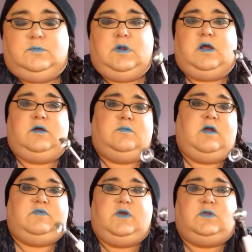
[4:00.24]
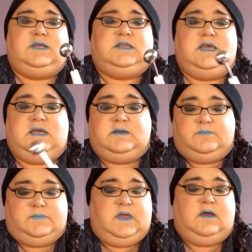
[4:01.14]
ravioli thing.
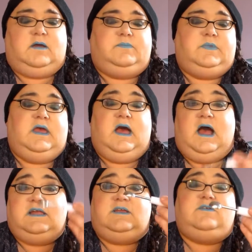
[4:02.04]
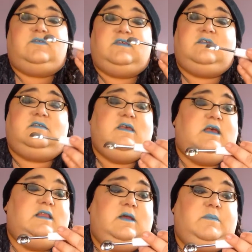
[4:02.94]
I use these,
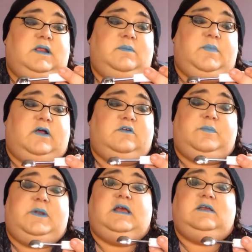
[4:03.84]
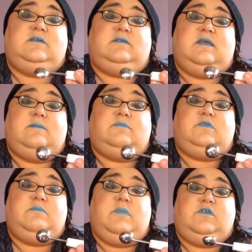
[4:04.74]
they're melon ballers, but I use them to
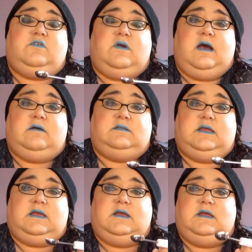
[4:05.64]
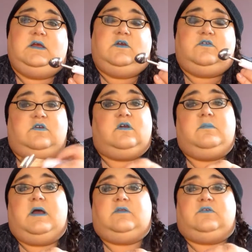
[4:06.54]
measure out like certain
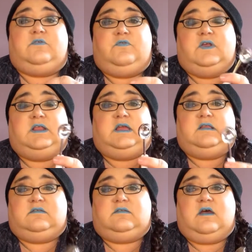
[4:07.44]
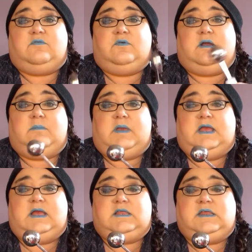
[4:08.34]
amounts of filling and stuff when I'm
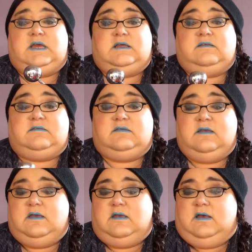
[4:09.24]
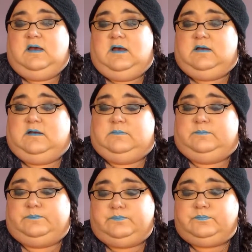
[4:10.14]
making things.
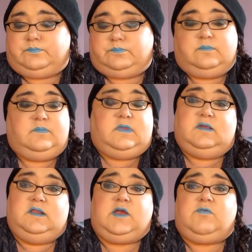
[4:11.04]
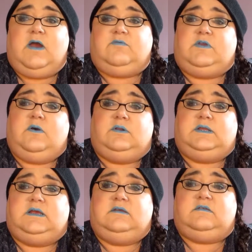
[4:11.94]
Like
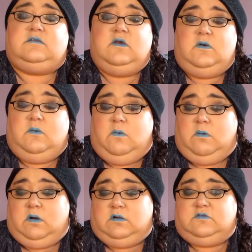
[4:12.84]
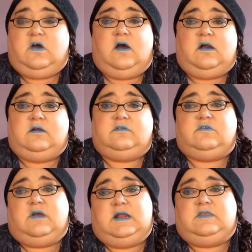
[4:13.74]
raviolis or tarts
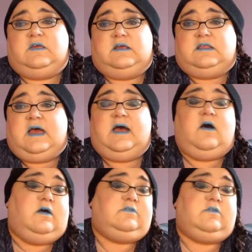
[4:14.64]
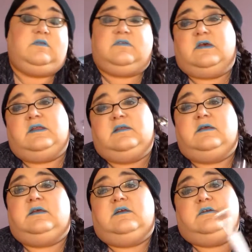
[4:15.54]
or anything like that. Also, it's good
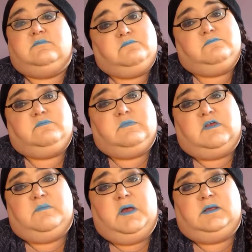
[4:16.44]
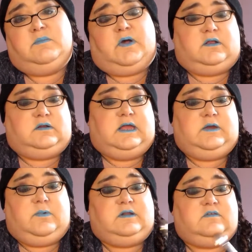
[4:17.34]
as a melon baller, like
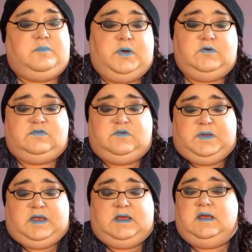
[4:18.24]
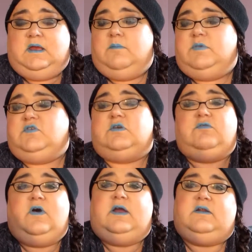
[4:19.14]
what it's supposed to be. But you can
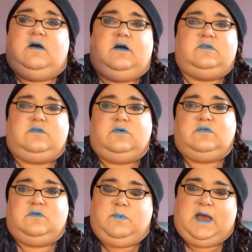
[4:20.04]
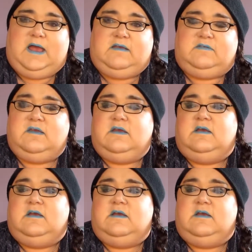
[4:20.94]
find all sorts of ways